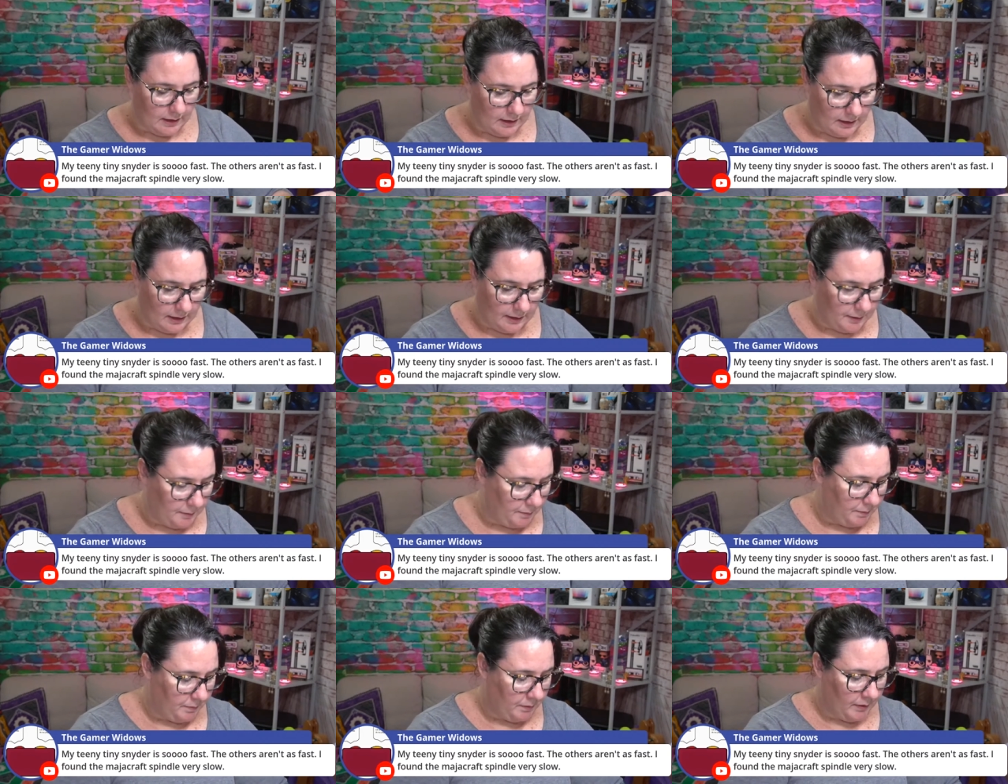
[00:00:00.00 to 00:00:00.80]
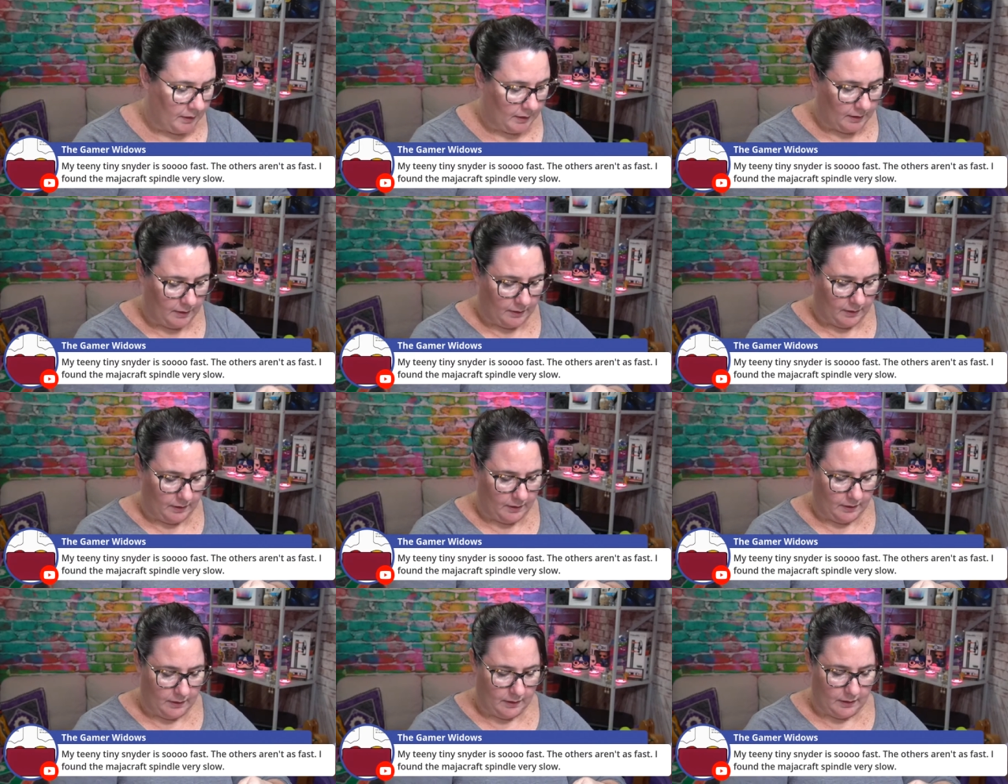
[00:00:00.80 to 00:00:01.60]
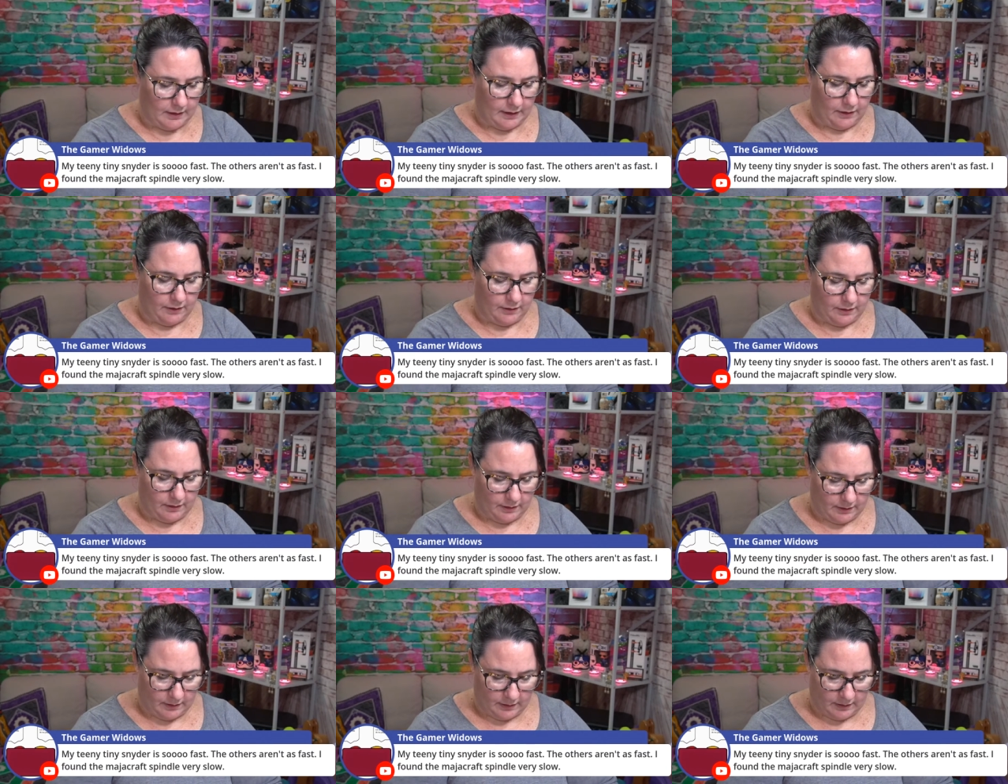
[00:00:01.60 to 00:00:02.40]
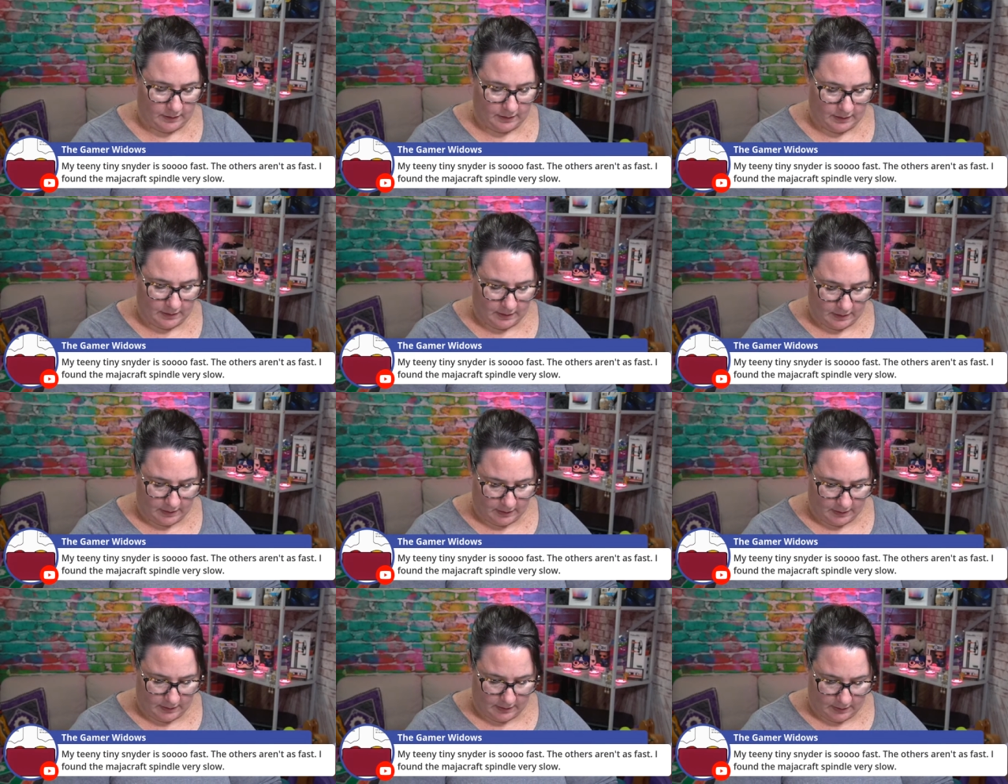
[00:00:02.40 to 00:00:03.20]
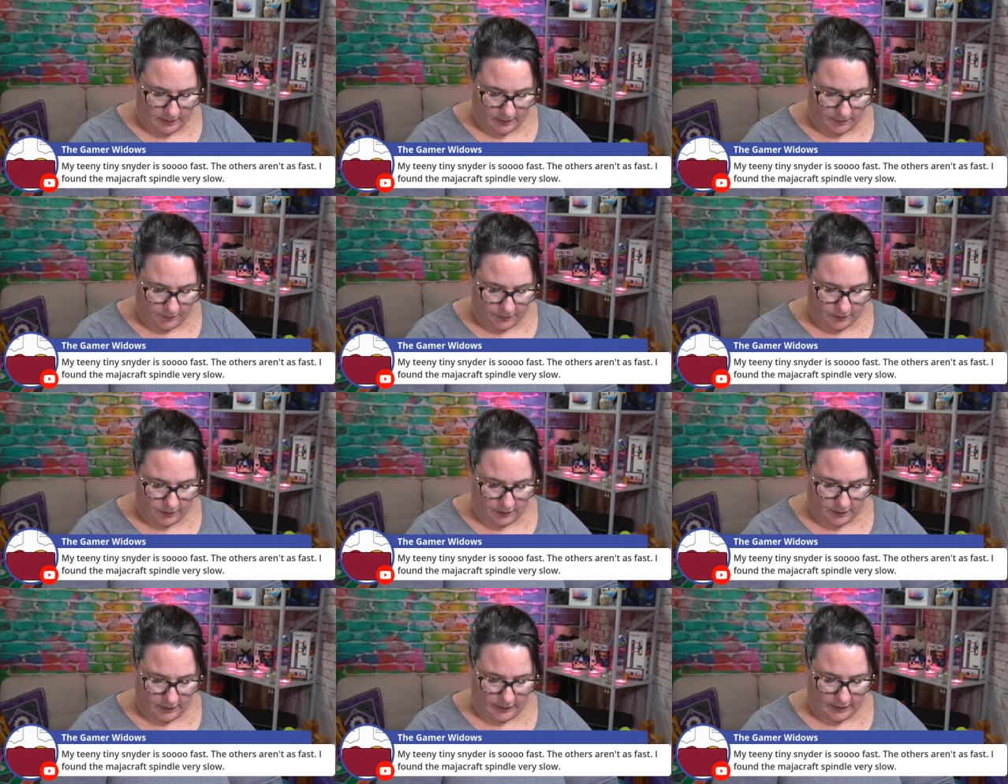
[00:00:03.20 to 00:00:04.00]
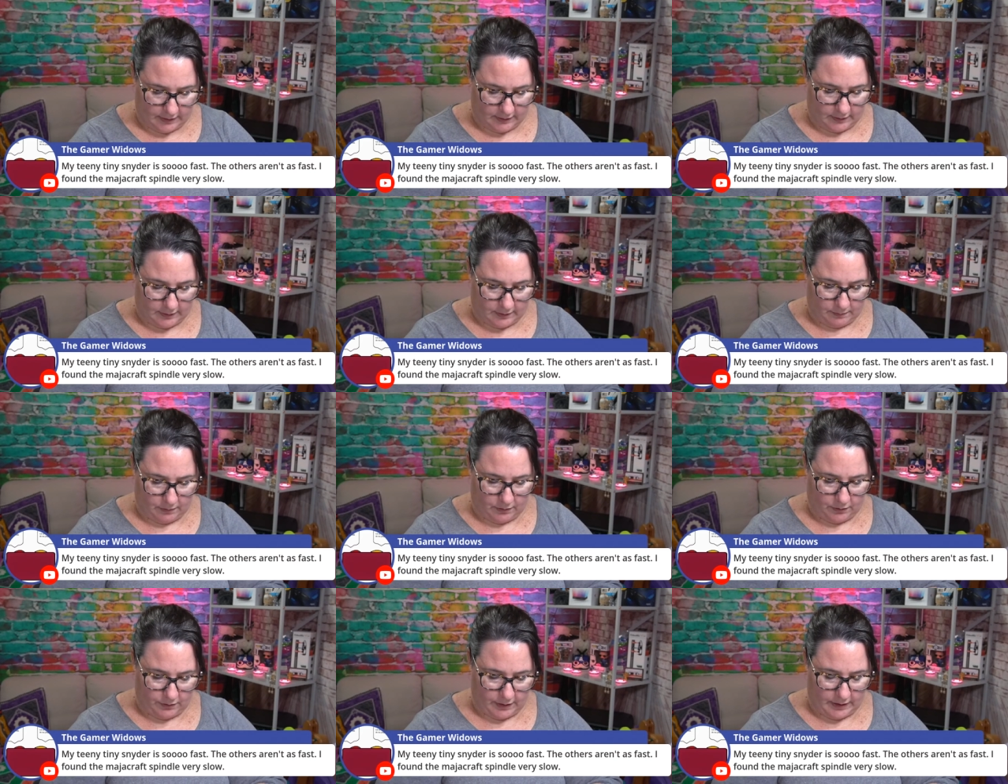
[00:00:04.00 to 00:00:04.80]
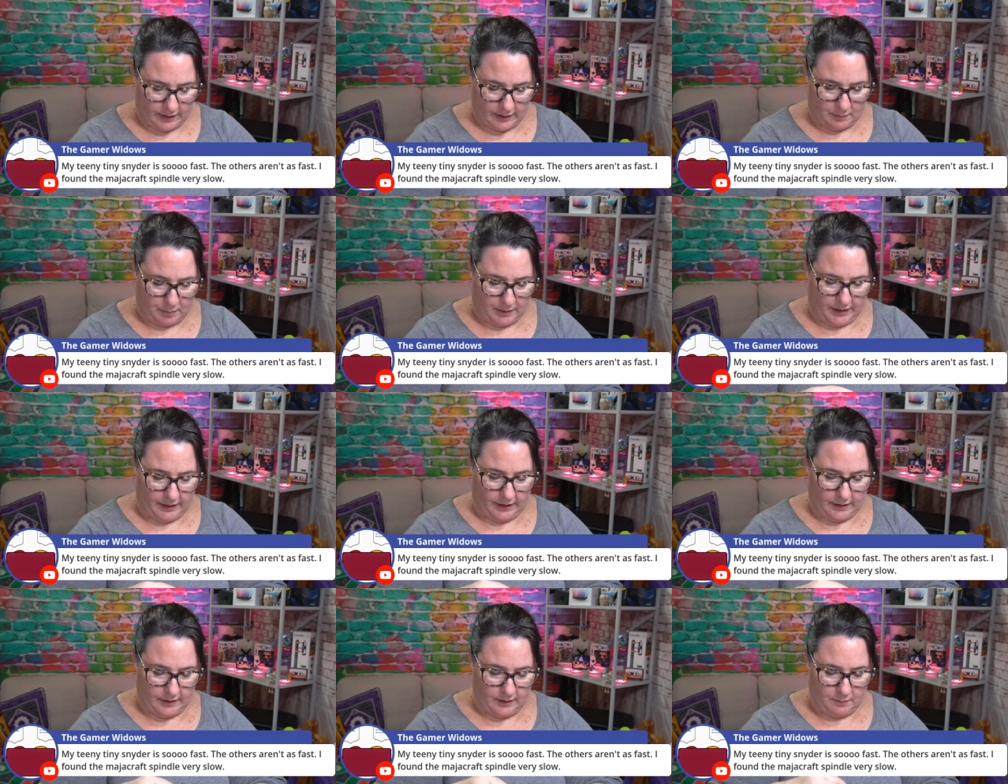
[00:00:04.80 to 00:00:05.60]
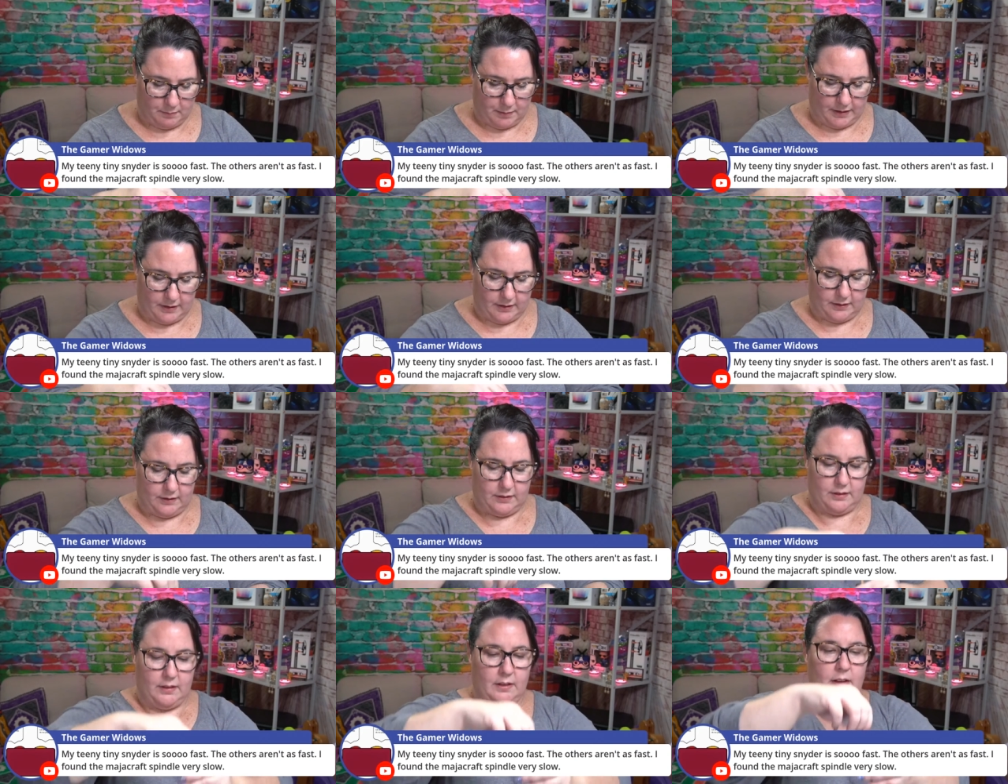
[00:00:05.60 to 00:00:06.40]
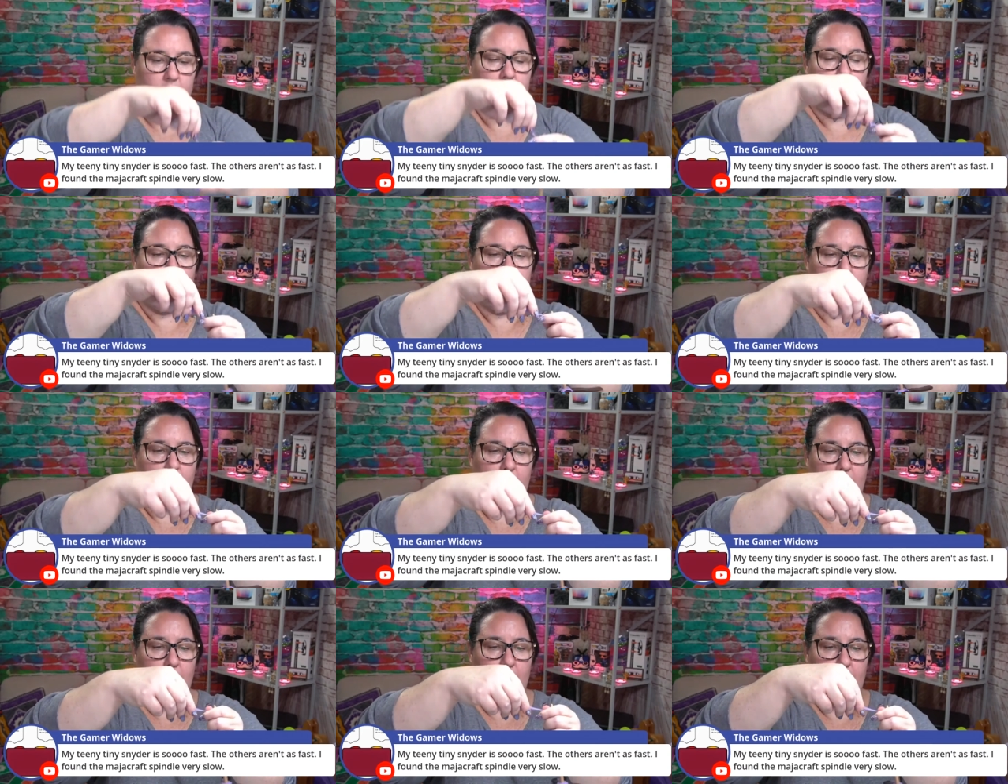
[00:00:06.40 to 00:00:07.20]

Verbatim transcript: Um, hang on. i have just got to get some thread up here because, okay.